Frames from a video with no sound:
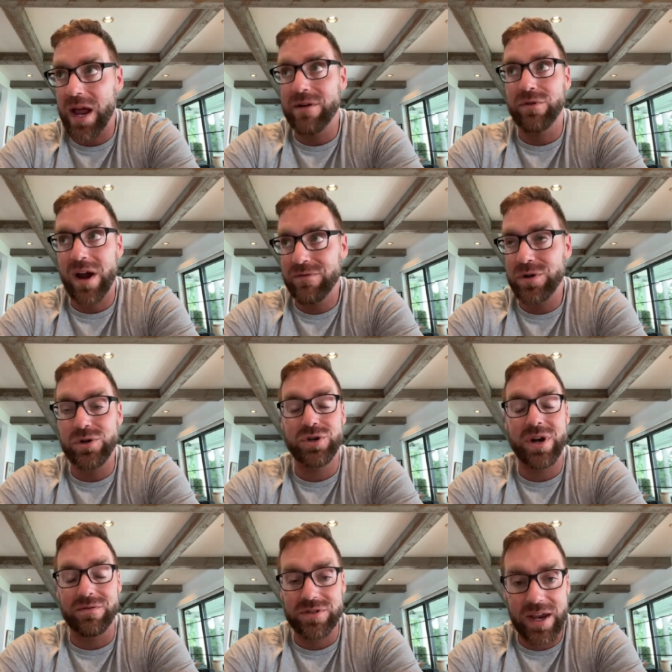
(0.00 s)
have revenue, you should
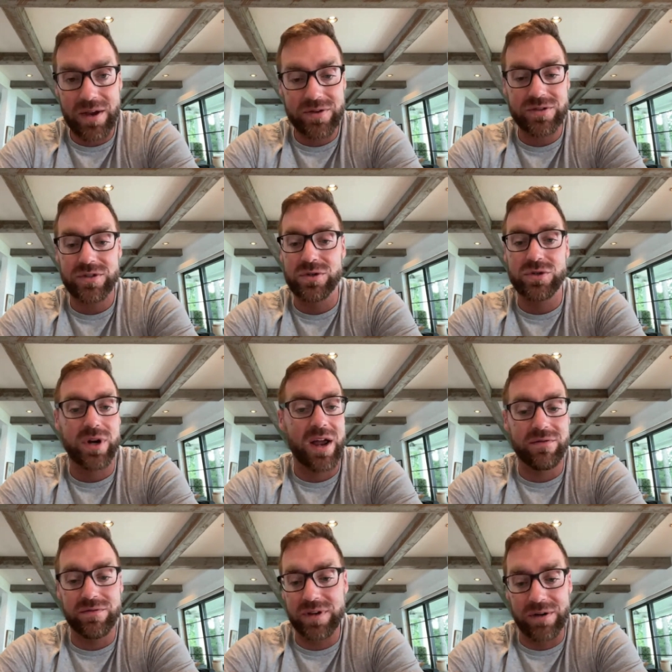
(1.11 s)
have sales, you should have,